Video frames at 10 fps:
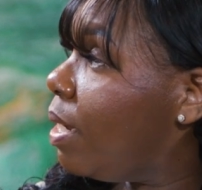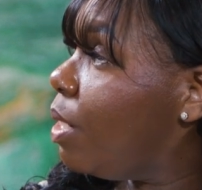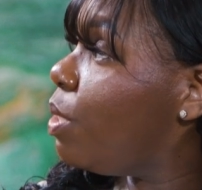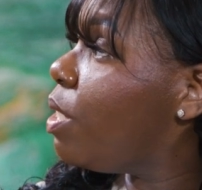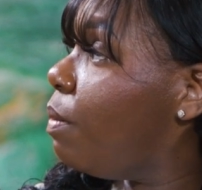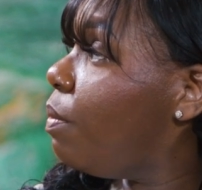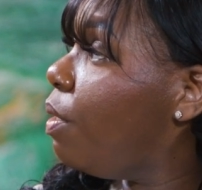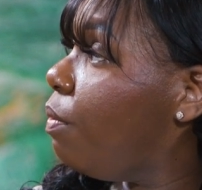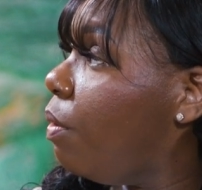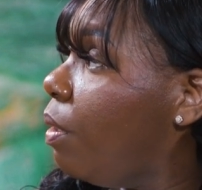that there's
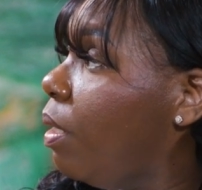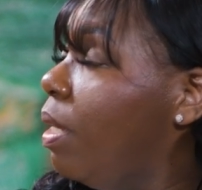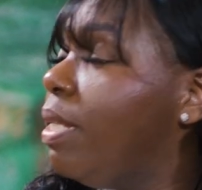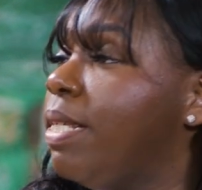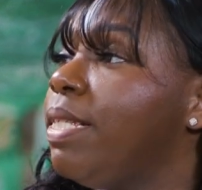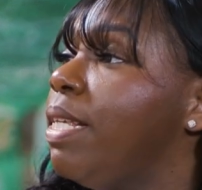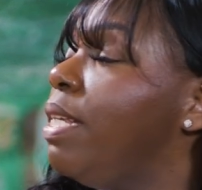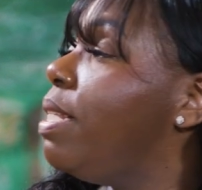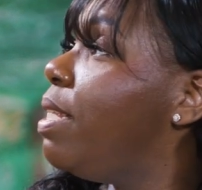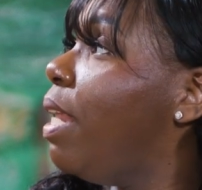something wrong. This
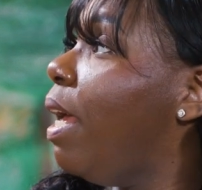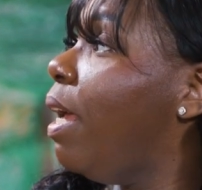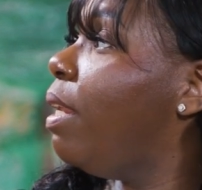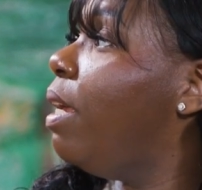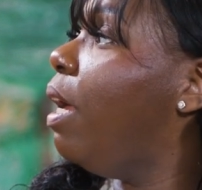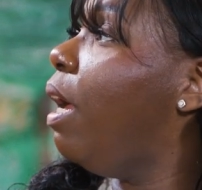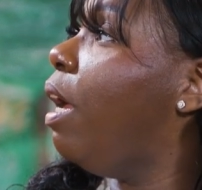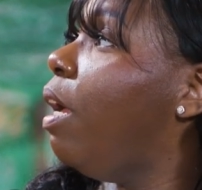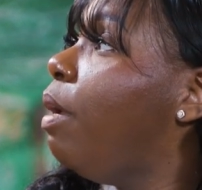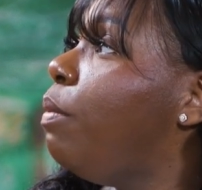is not
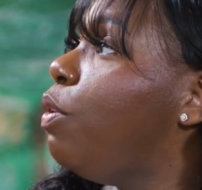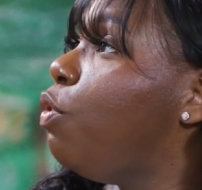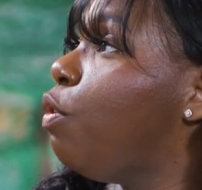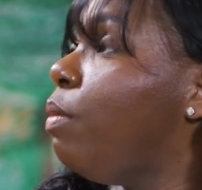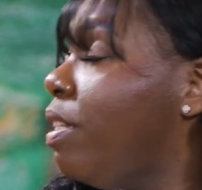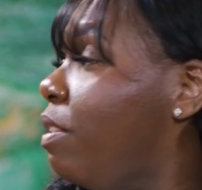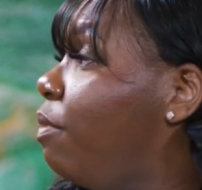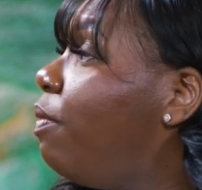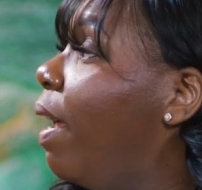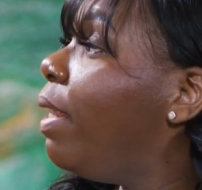normal. There's a
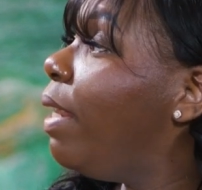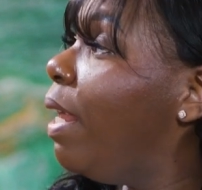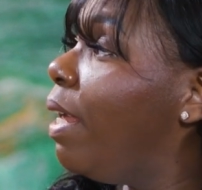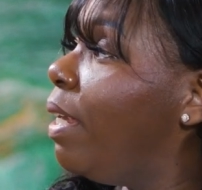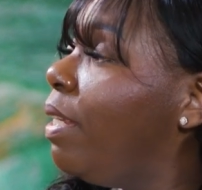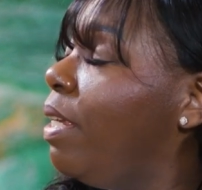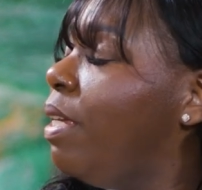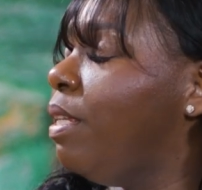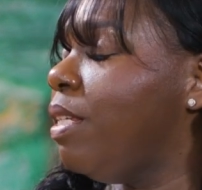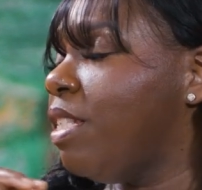fine line,
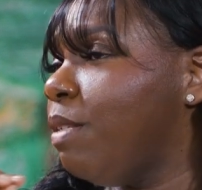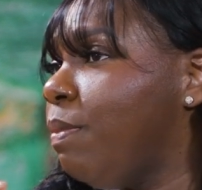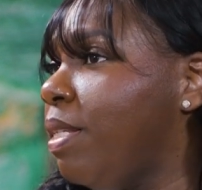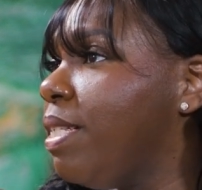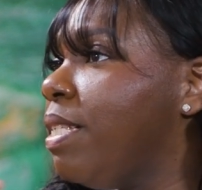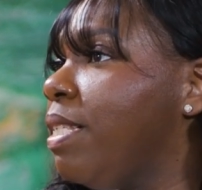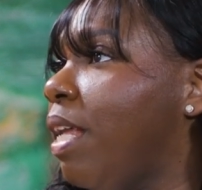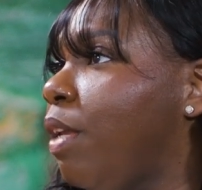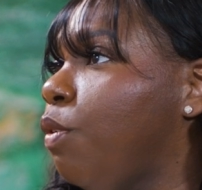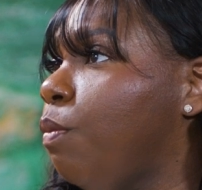but this is
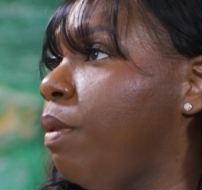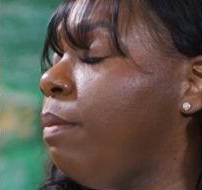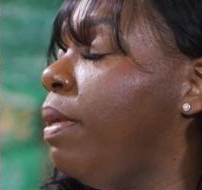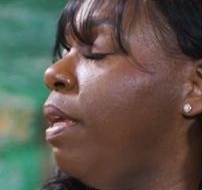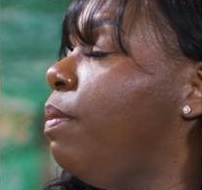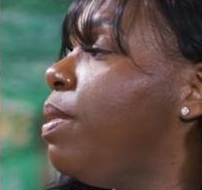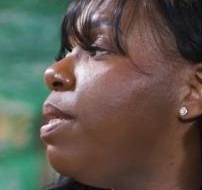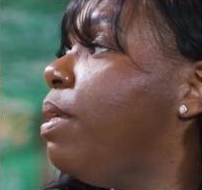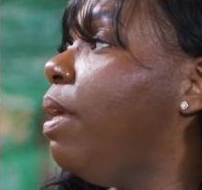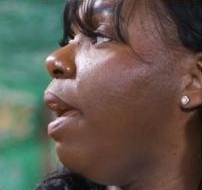not normal, and being able
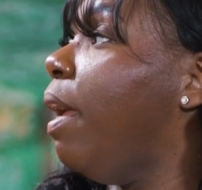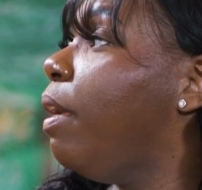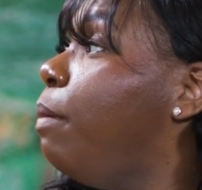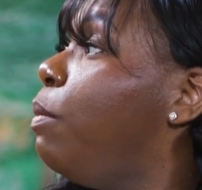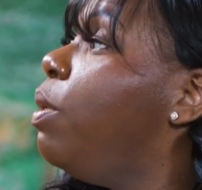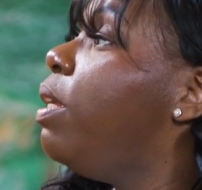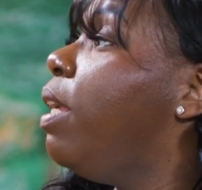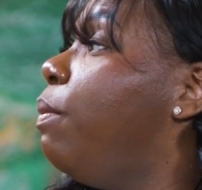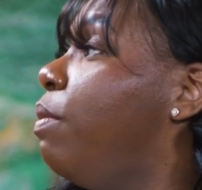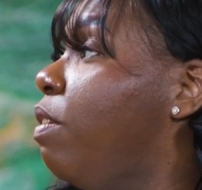to
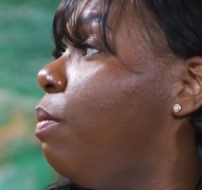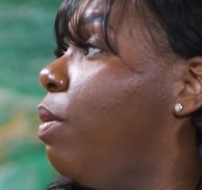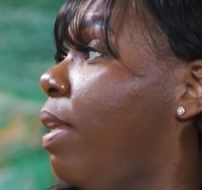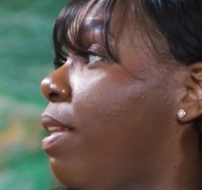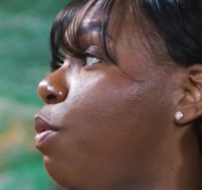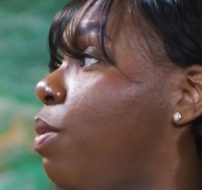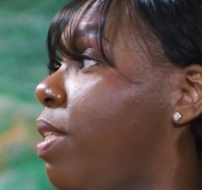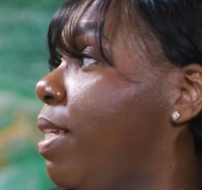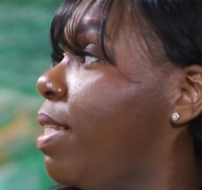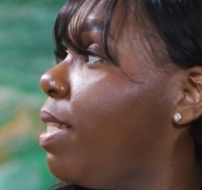communicate with someone that's going
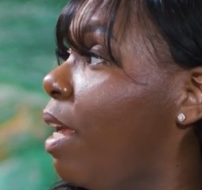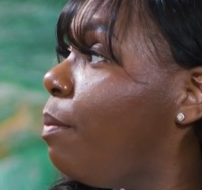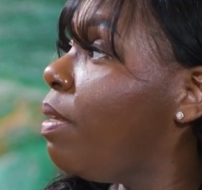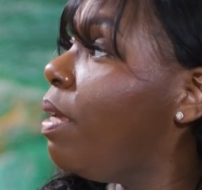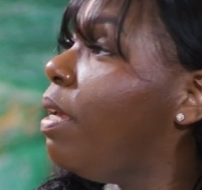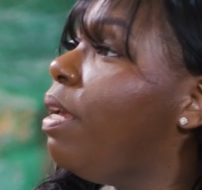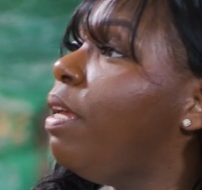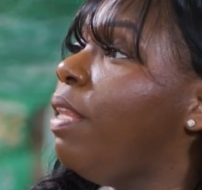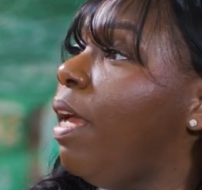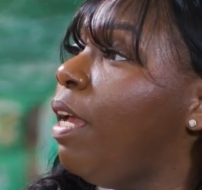to accept
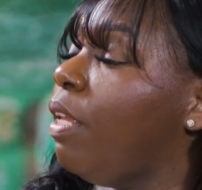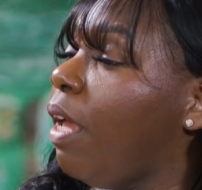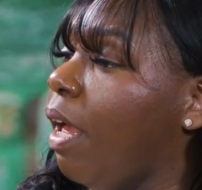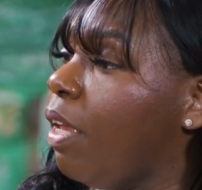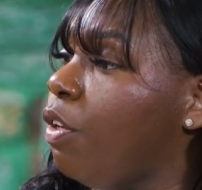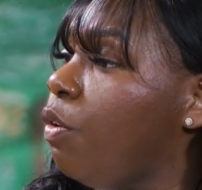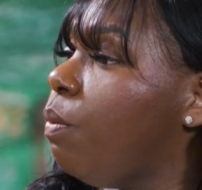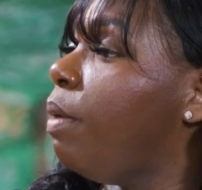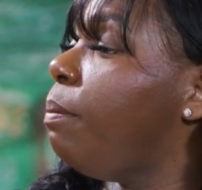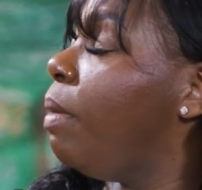that, you know
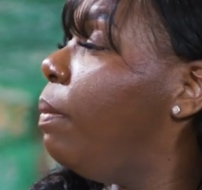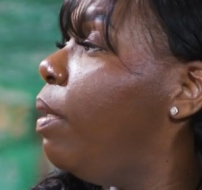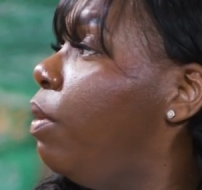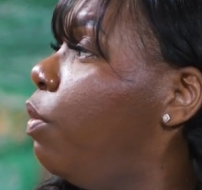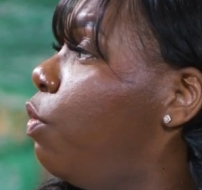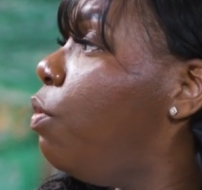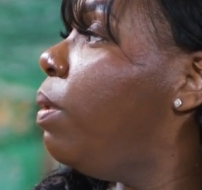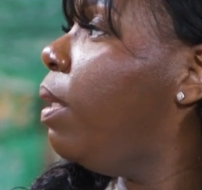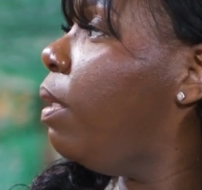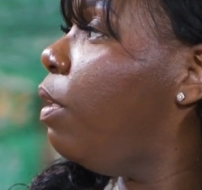what, maybe you do
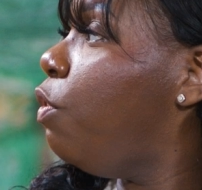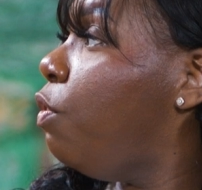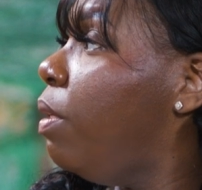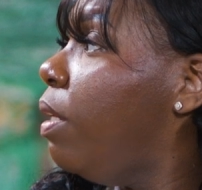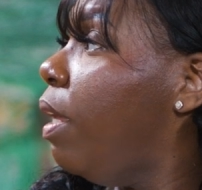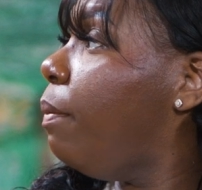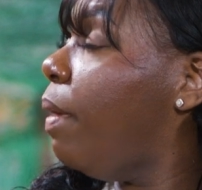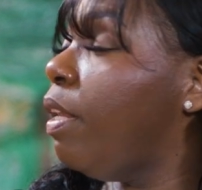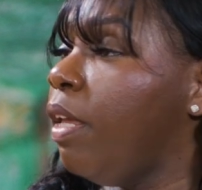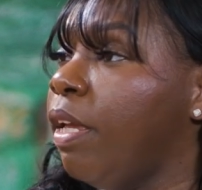need help.
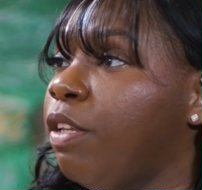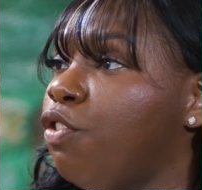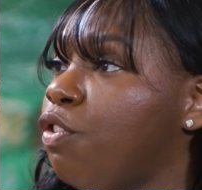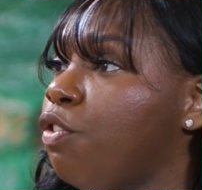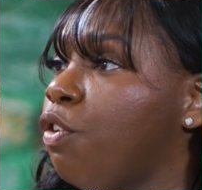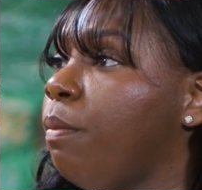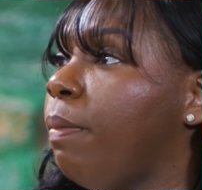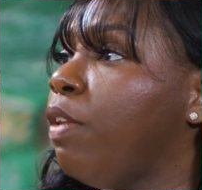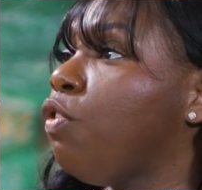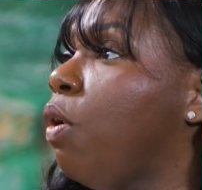And it could just start
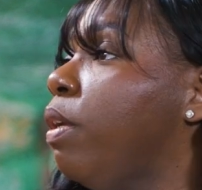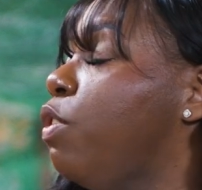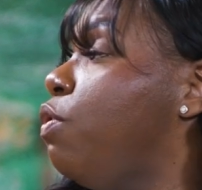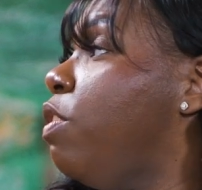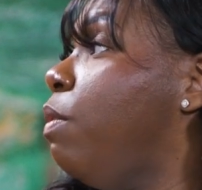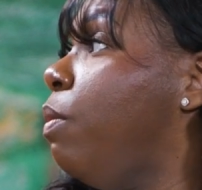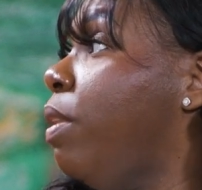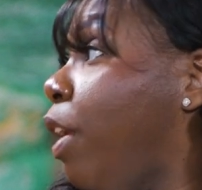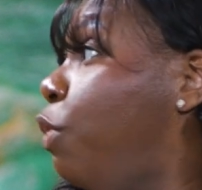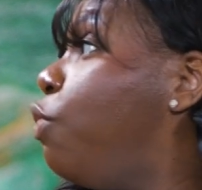by talking to
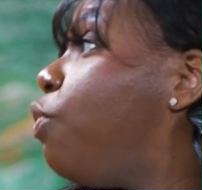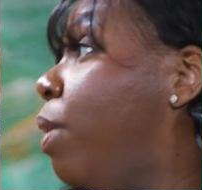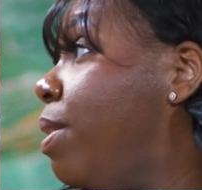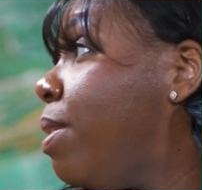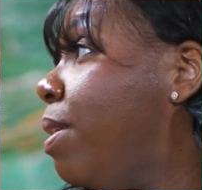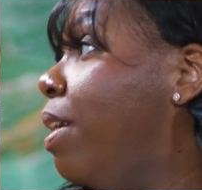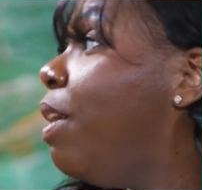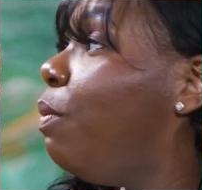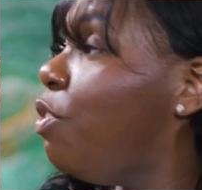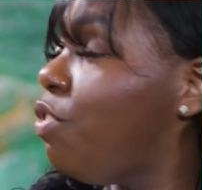someone that you trust,
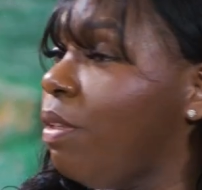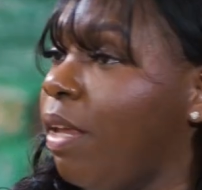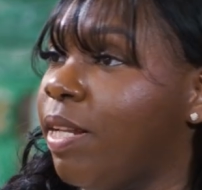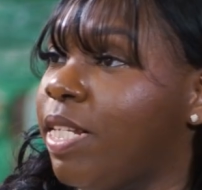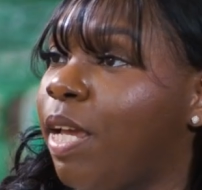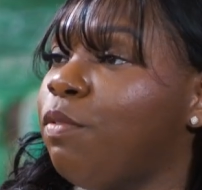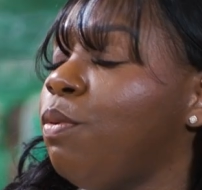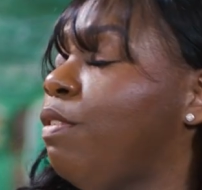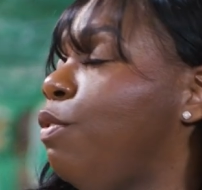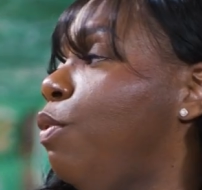which a lot of times
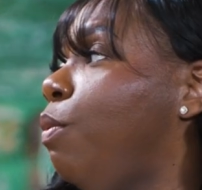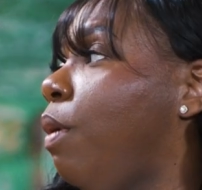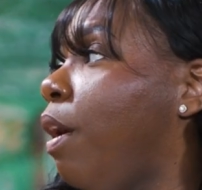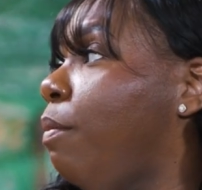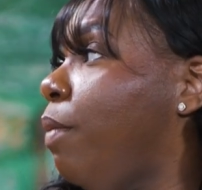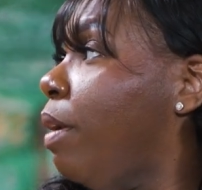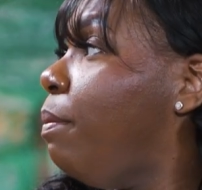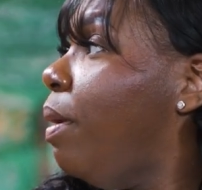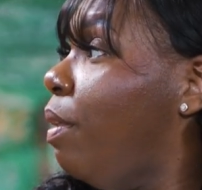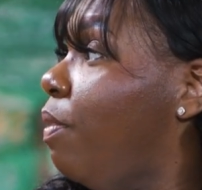you
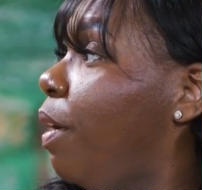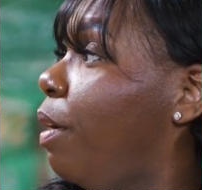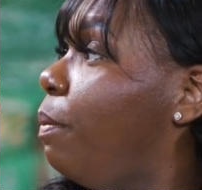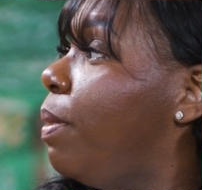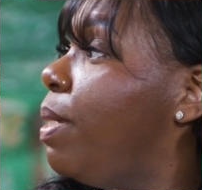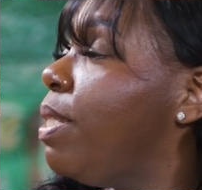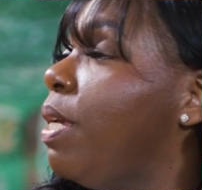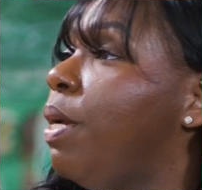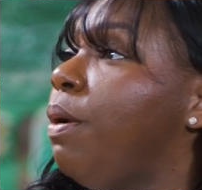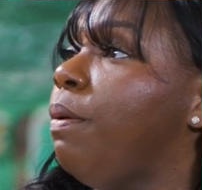recommend a therapist,
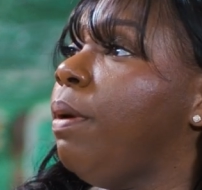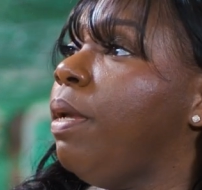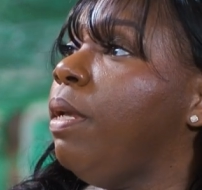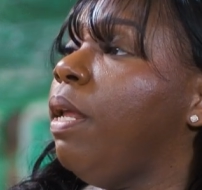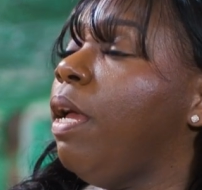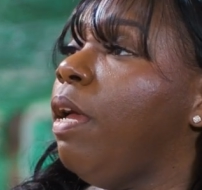right?